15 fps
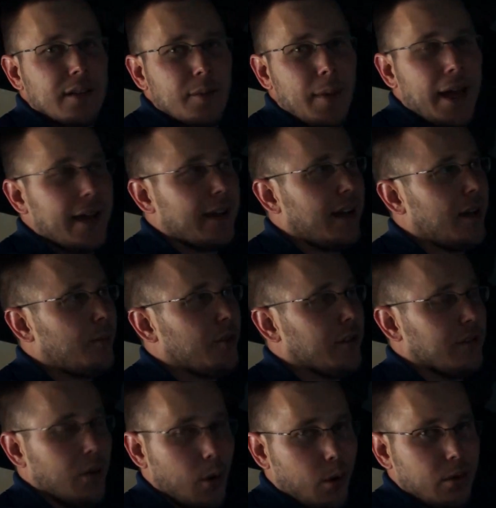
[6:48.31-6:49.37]
to the back camera
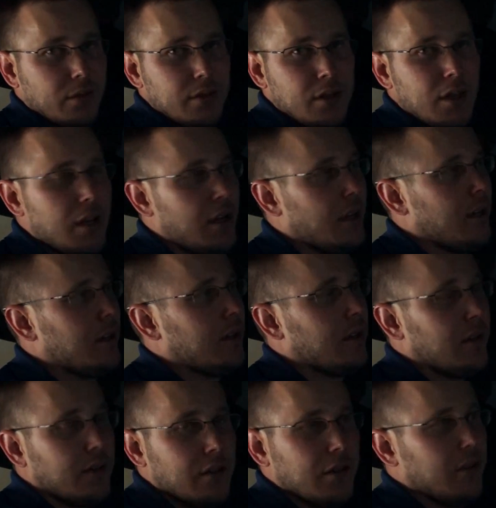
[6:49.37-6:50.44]
is gold,
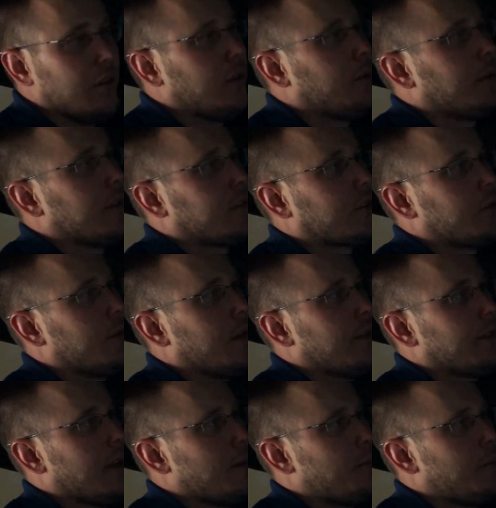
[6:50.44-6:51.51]
so you don't wanna screw
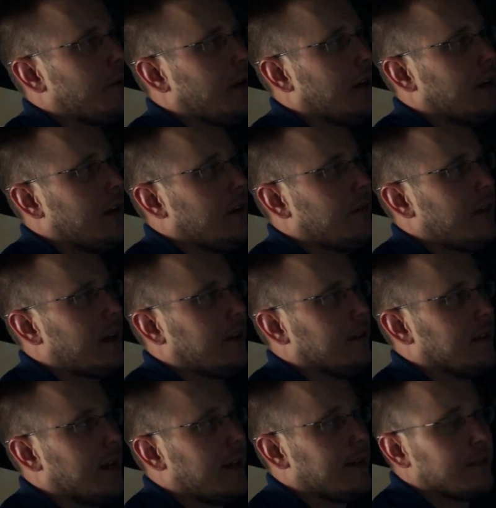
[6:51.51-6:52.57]
those up. Uh, I read
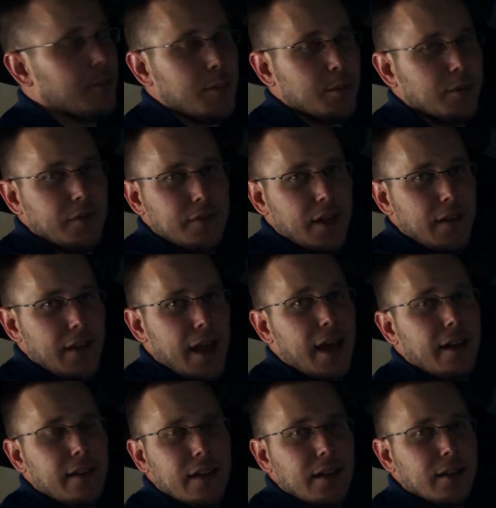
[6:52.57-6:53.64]
online some people have done
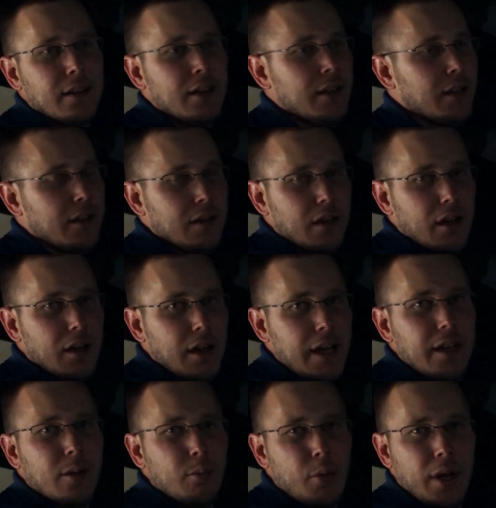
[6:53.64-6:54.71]
that and they uh,
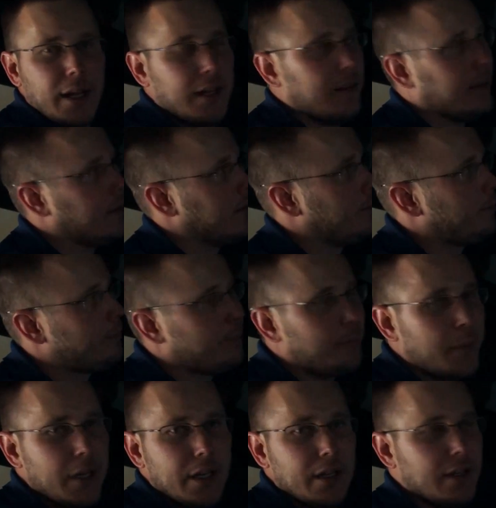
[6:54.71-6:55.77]
end up breaking the
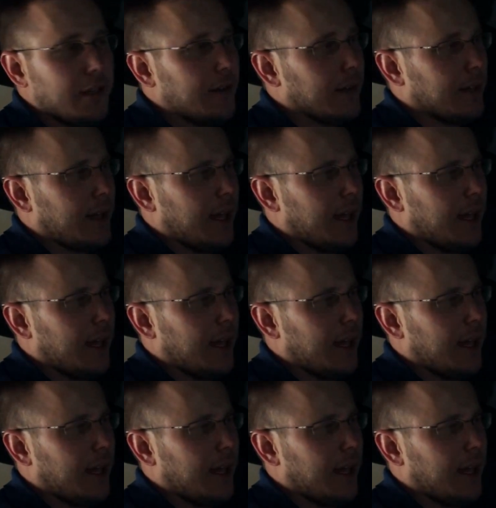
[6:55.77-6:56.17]
pin in the